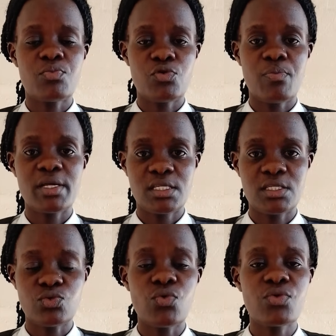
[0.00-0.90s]

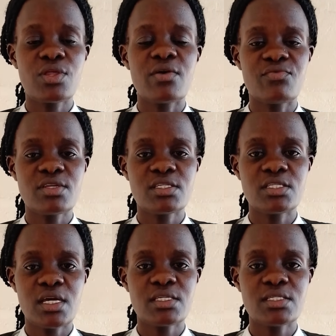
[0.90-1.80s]
properties. Although they are
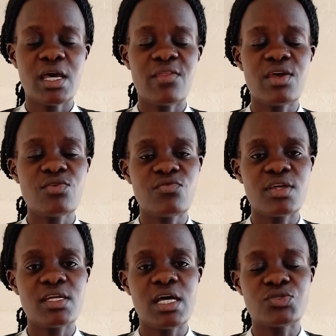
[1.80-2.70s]
fixtures, at the end of
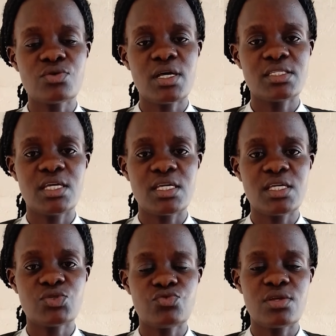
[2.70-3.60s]
the day, as long as they are
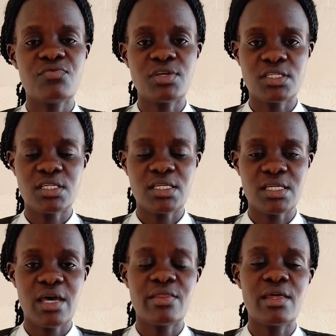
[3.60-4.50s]
just trade fixtures
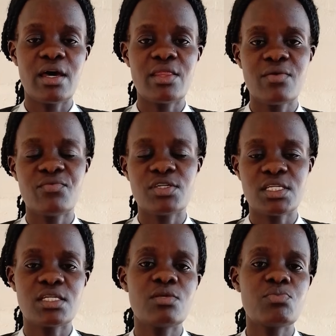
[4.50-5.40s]
and they are there for a
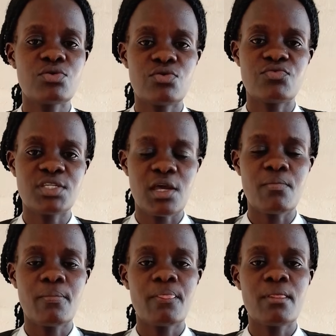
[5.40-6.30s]
certain period of time.
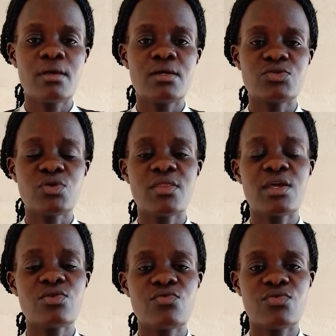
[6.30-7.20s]
So at
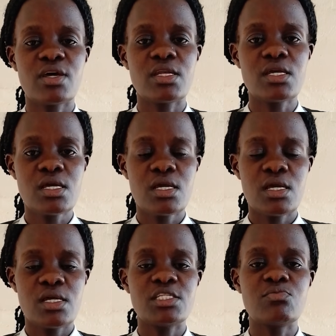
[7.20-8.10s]
the end of the day,
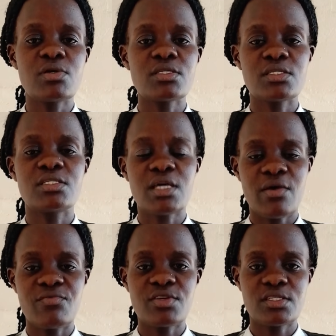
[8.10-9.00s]
it makes it
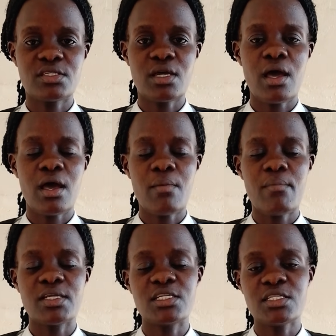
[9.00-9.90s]
a fixture,
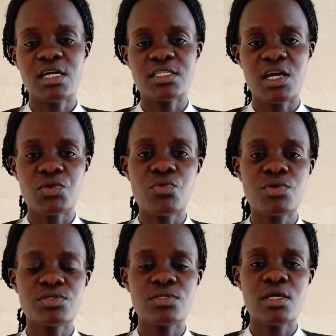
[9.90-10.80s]
but a tenant can go
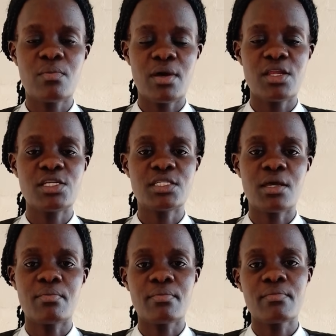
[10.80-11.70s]
with them
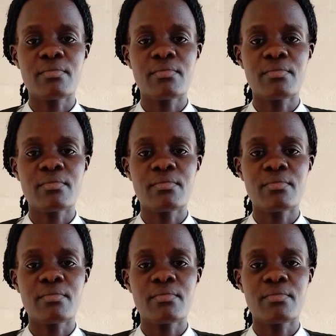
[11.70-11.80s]
anytime.